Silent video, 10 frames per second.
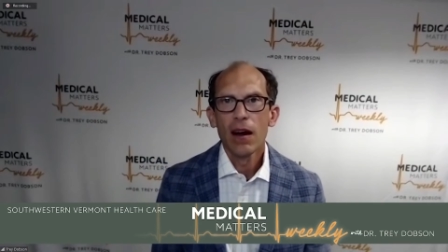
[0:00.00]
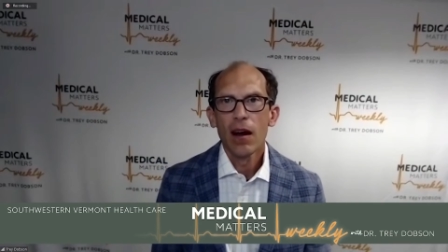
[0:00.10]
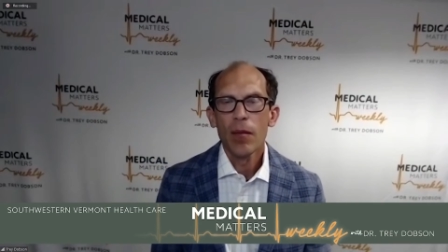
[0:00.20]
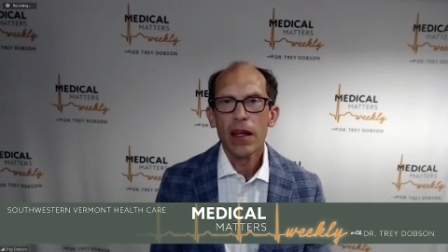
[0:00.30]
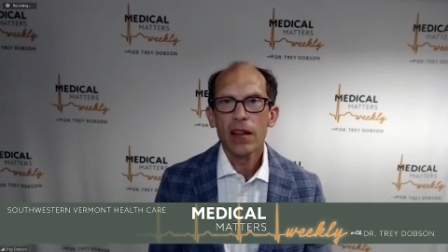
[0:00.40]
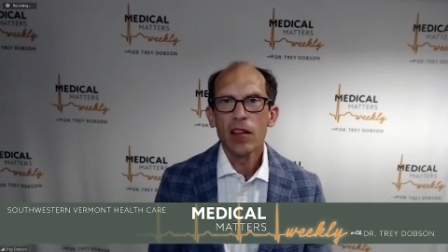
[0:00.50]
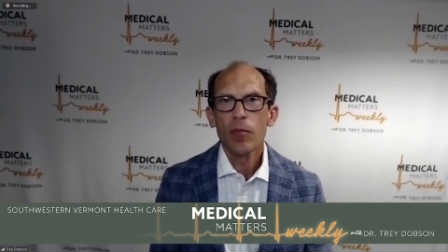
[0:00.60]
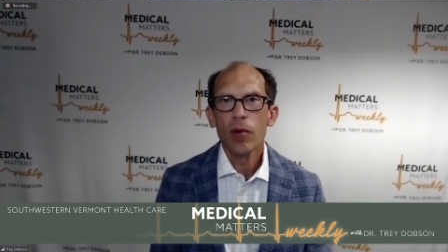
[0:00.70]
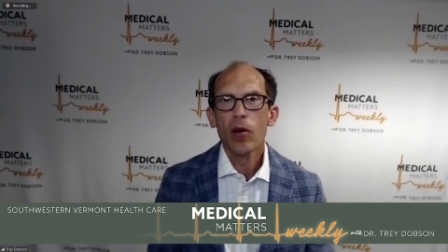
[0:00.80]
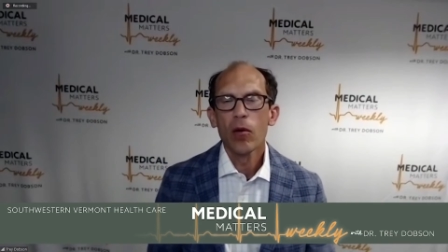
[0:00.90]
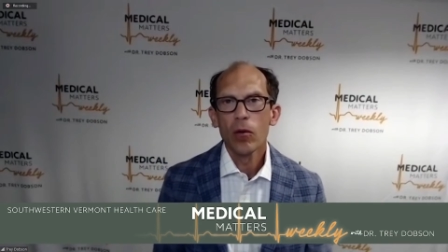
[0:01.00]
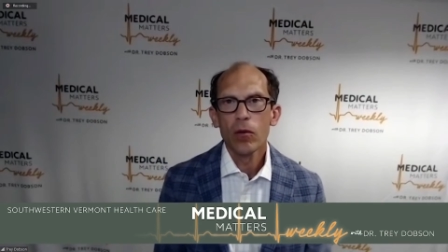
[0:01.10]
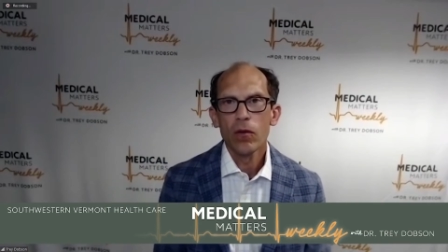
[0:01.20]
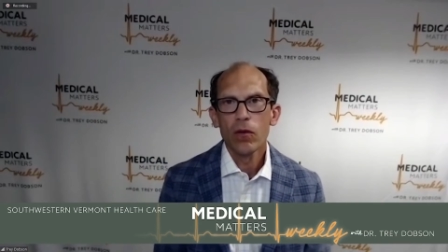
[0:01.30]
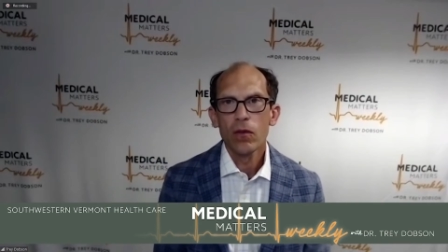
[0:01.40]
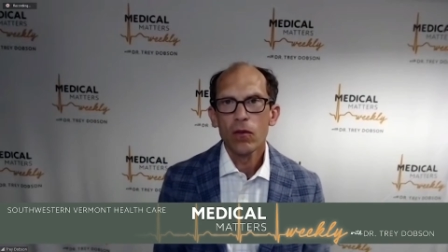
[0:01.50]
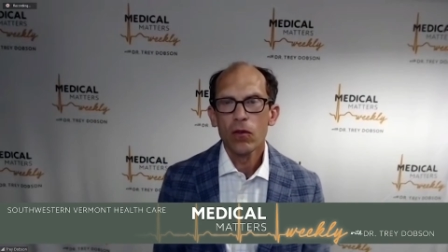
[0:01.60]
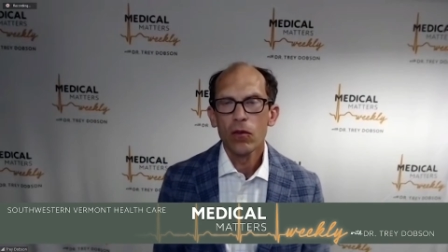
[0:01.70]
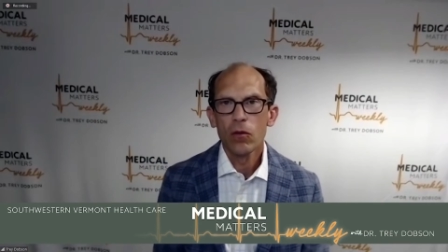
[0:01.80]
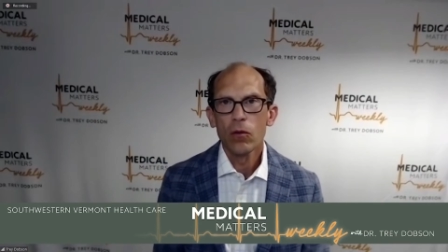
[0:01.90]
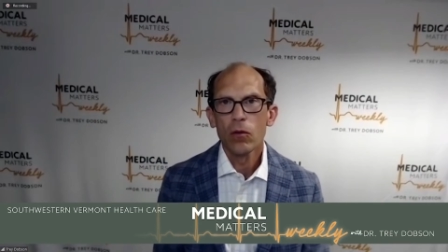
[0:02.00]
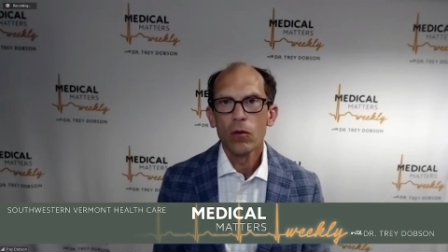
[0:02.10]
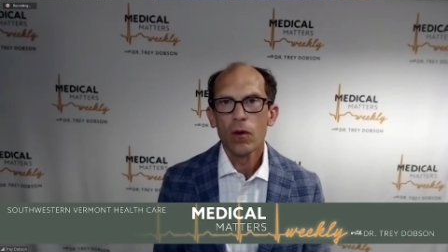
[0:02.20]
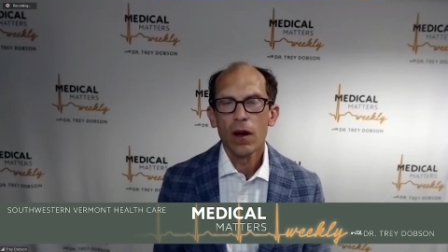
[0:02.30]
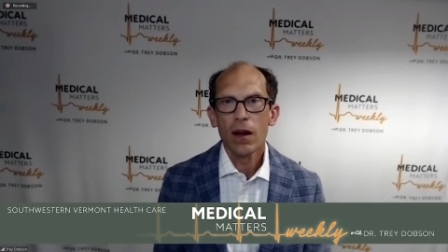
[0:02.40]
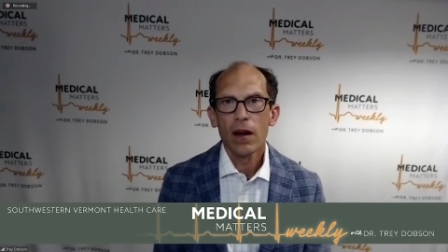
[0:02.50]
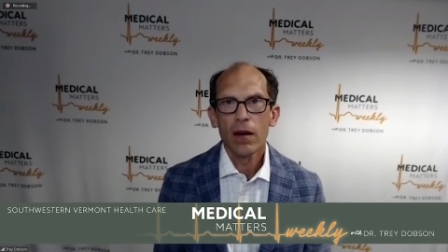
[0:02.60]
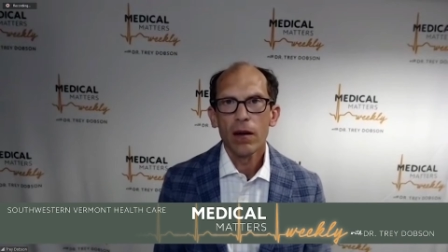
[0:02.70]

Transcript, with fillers: um, expose to